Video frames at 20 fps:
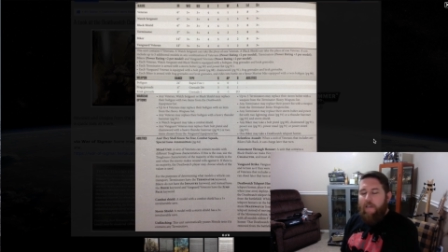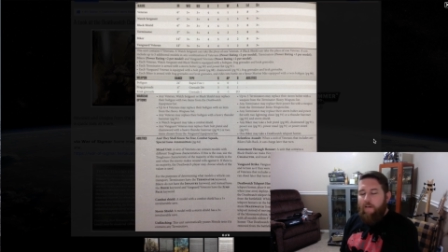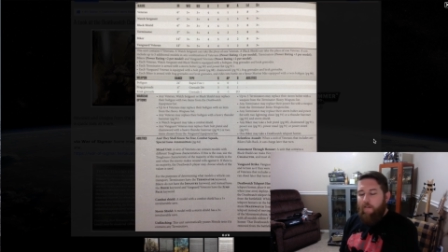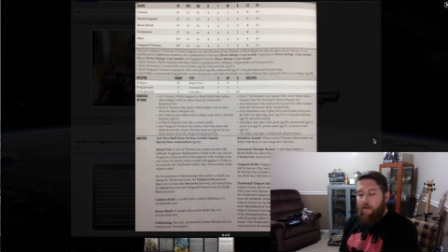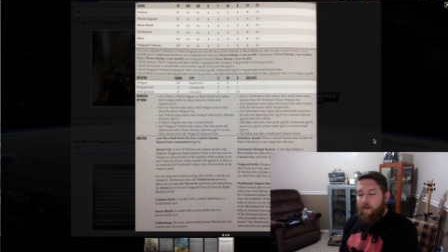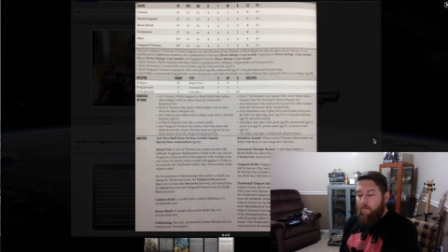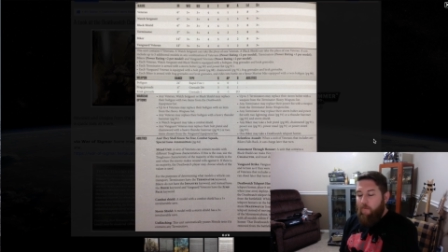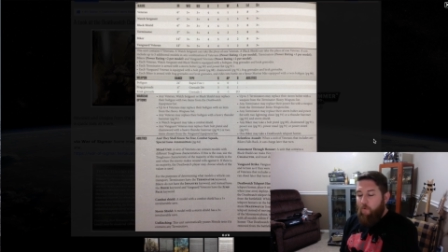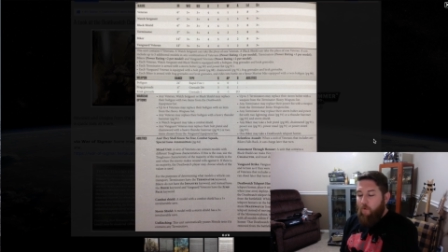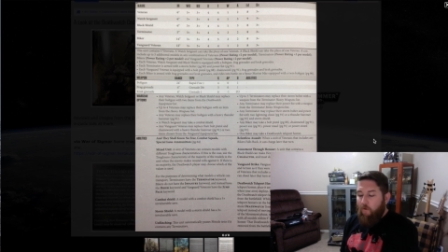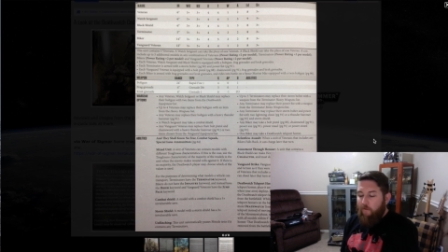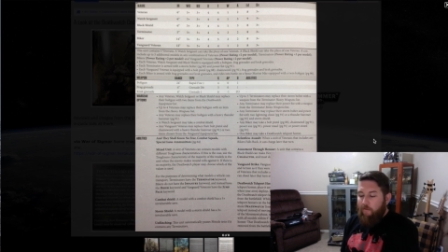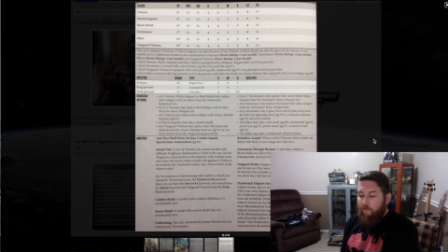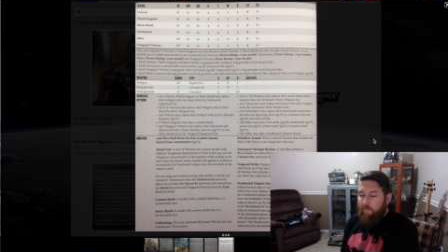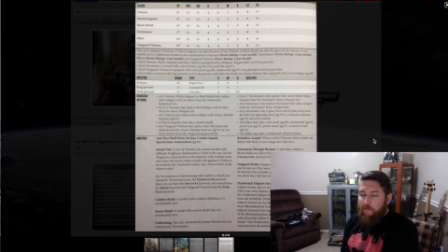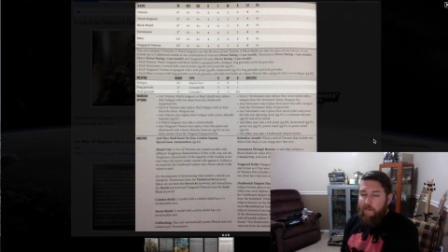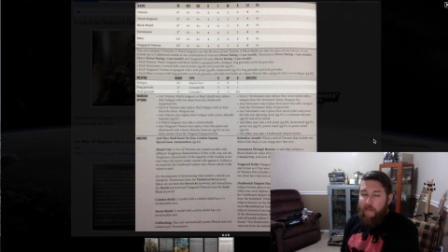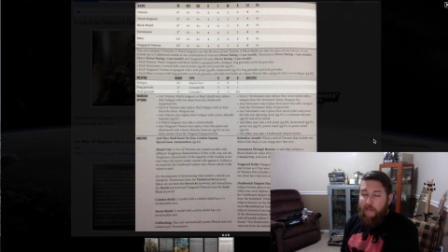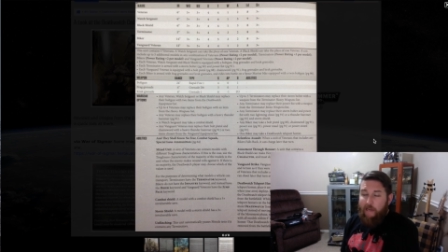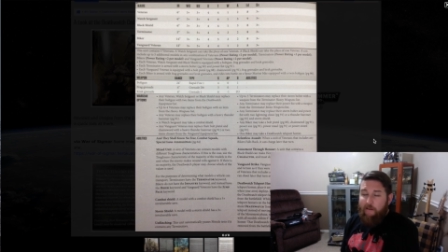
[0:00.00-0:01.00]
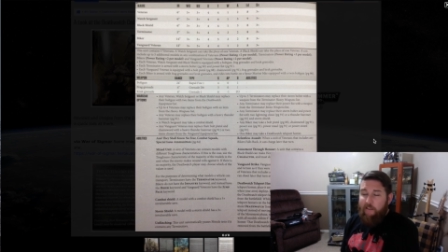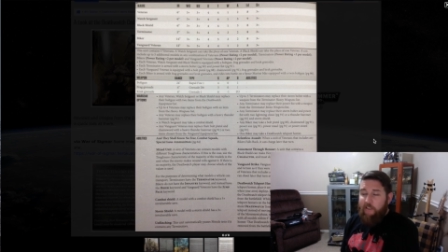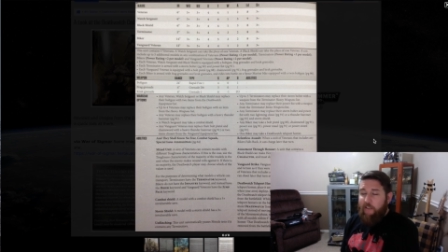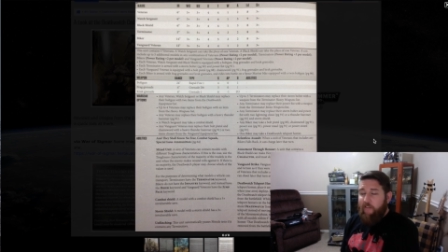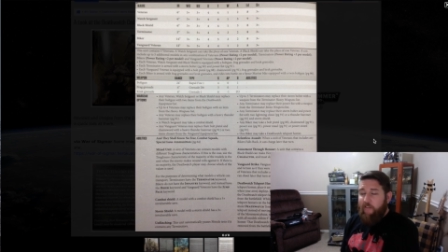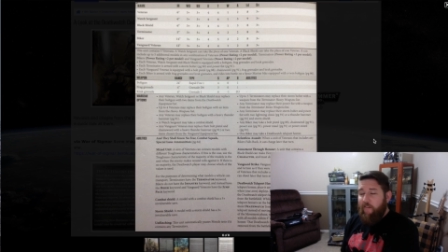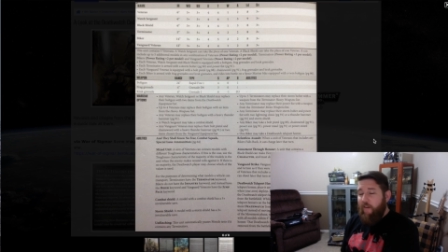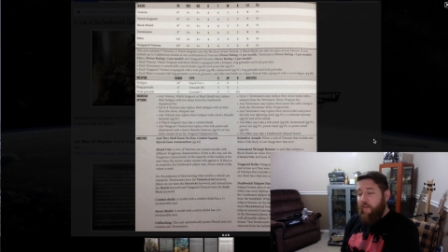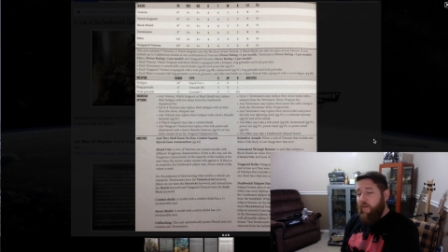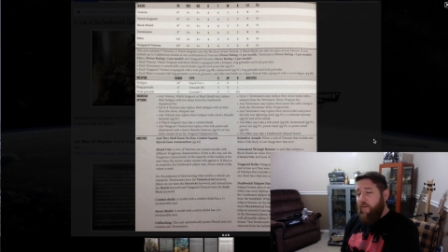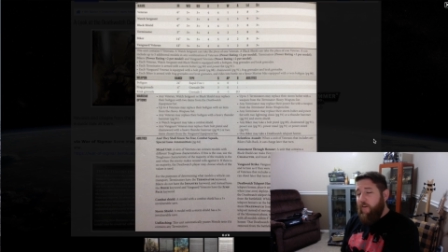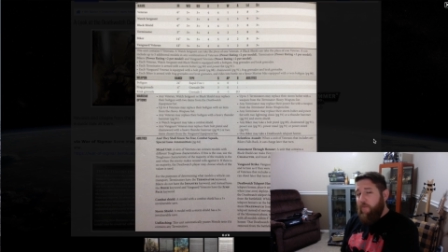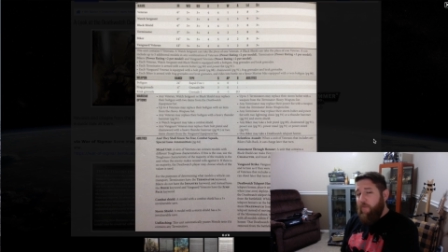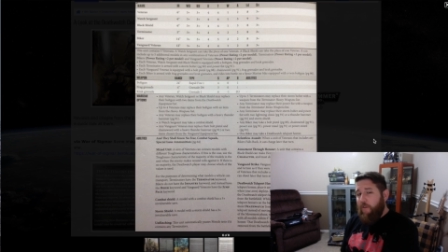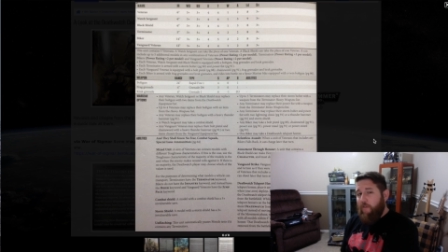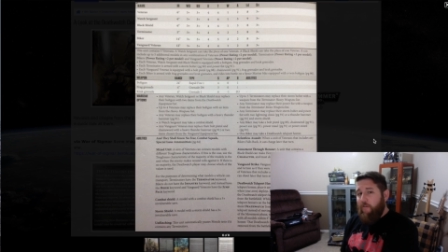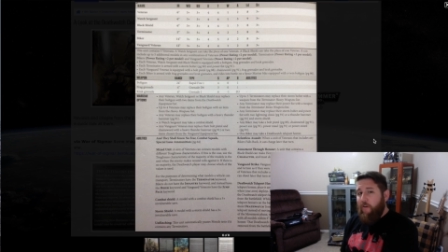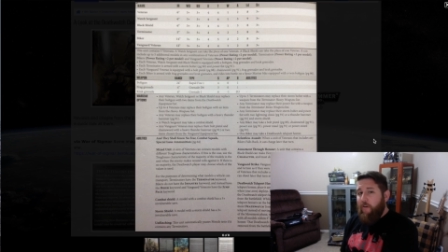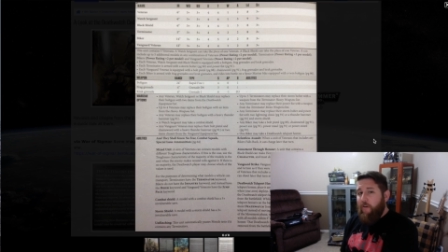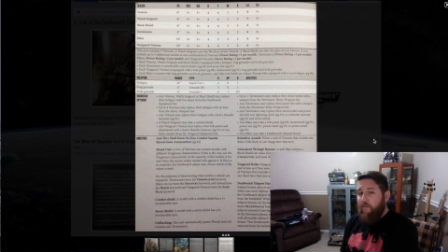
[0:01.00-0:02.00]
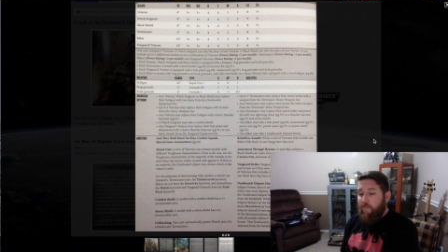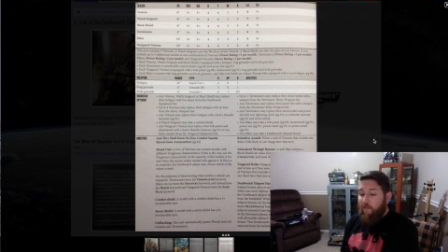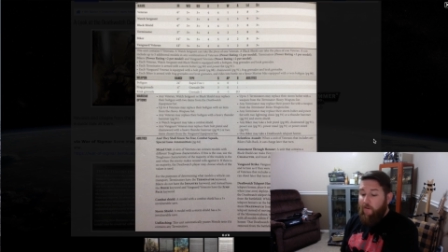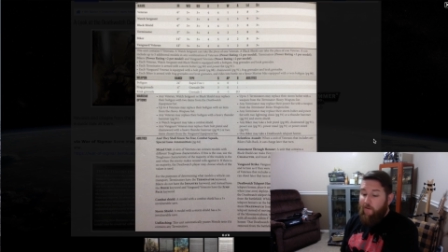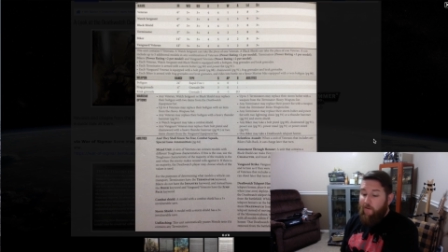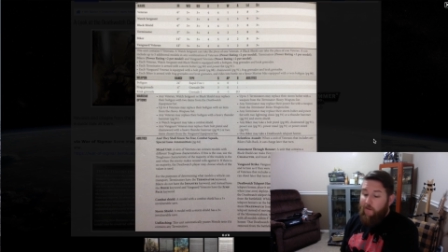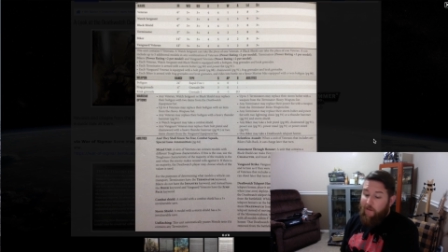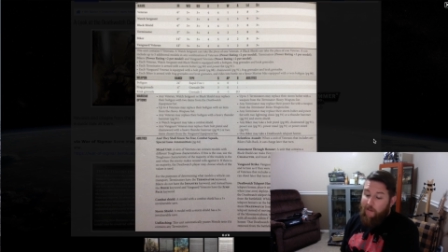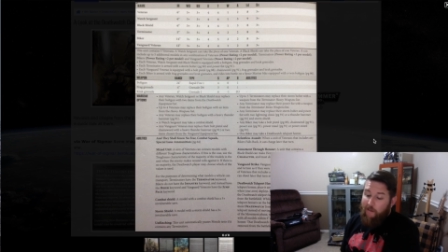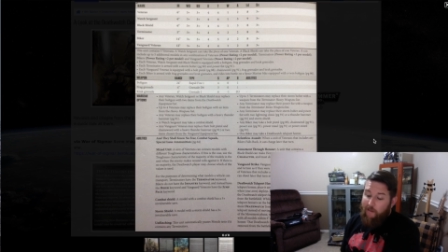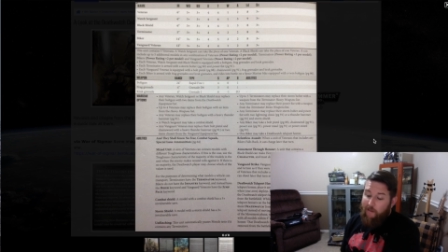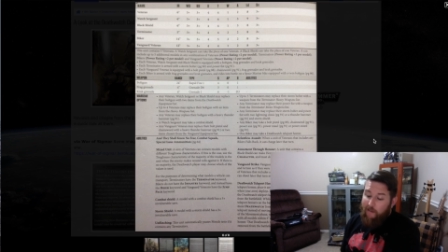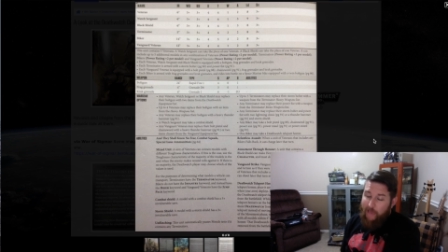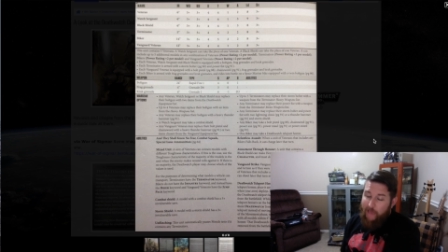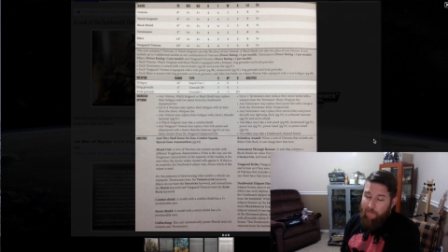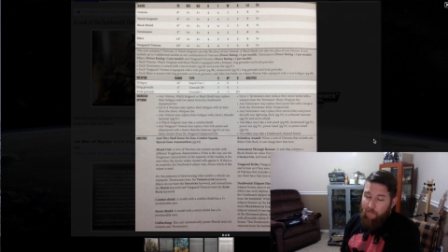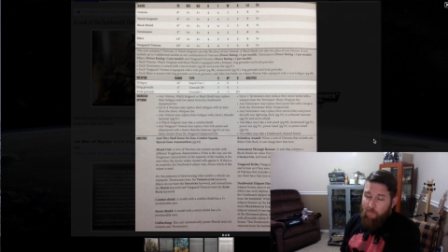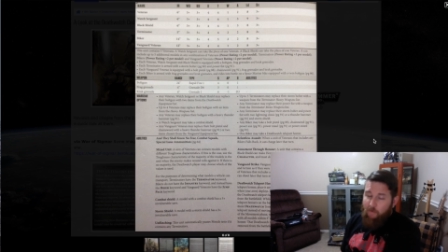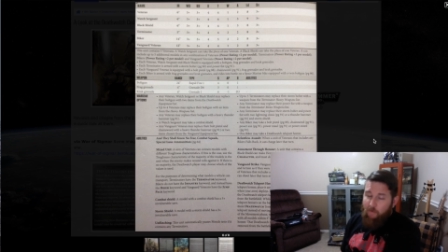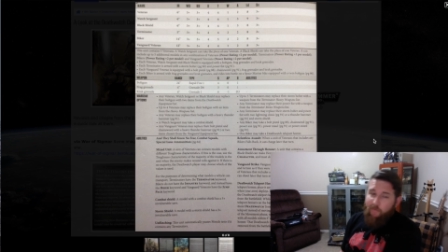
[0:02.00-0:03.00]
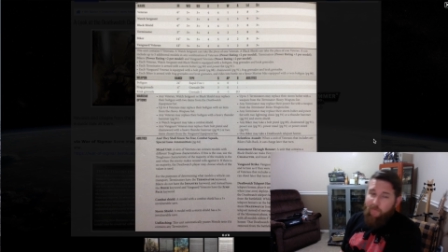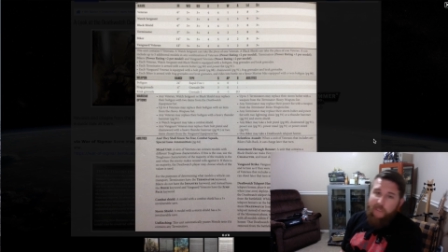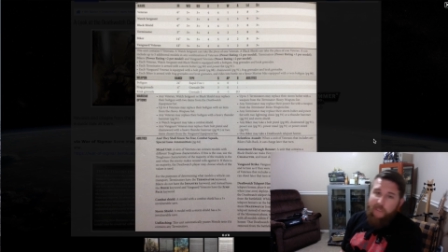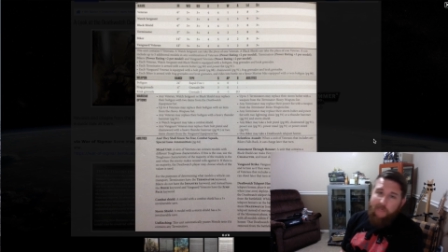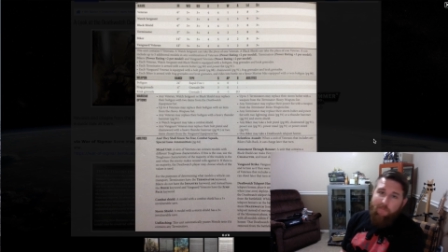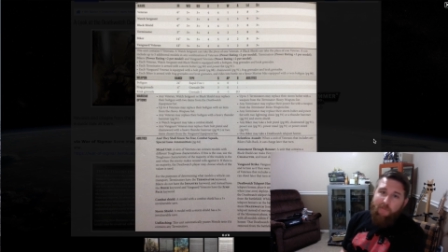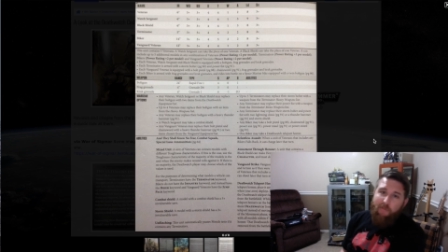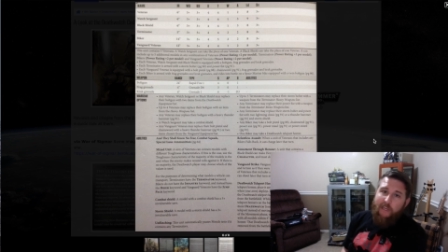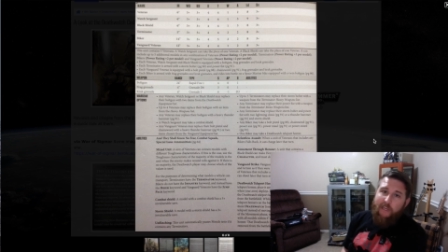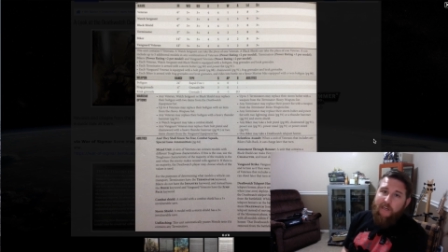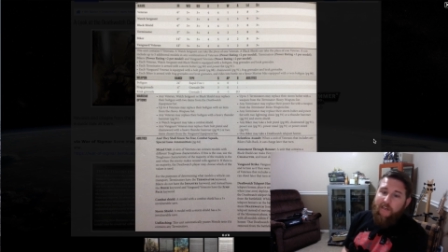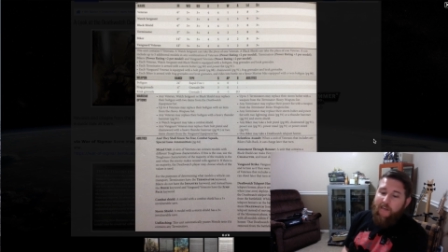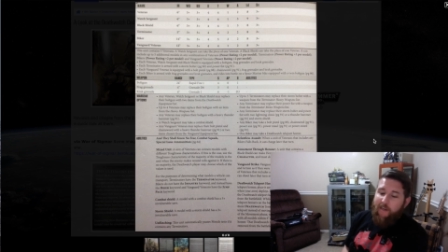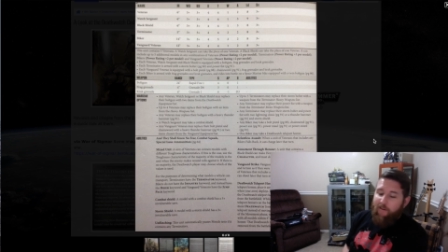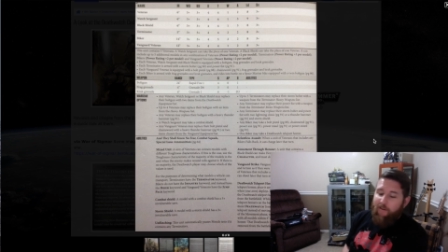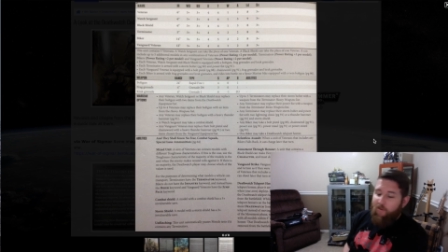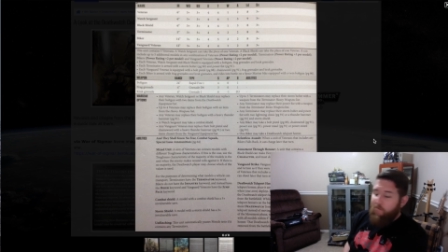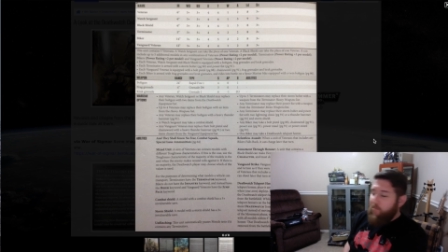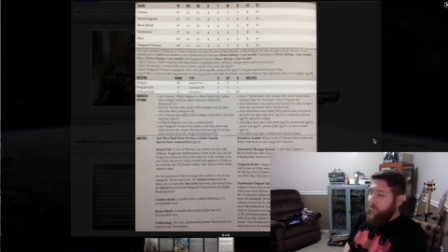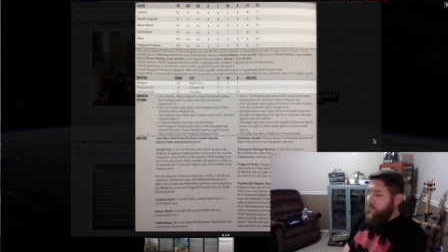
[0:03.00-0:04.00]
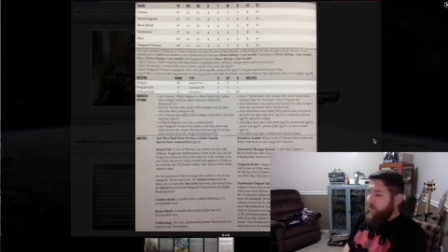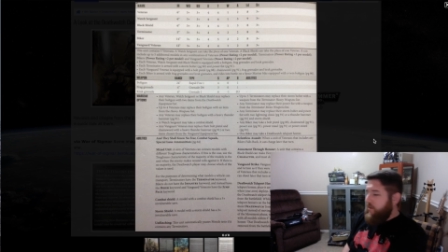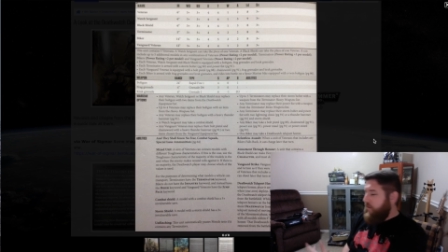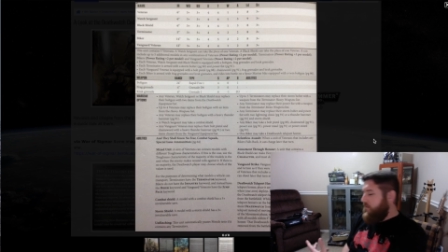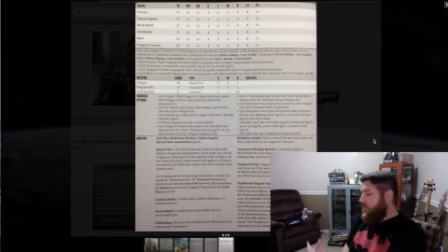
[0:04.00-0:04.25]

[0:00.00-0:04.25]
um, or I shouldn't say good, but they're also capable of being played in Necromunda,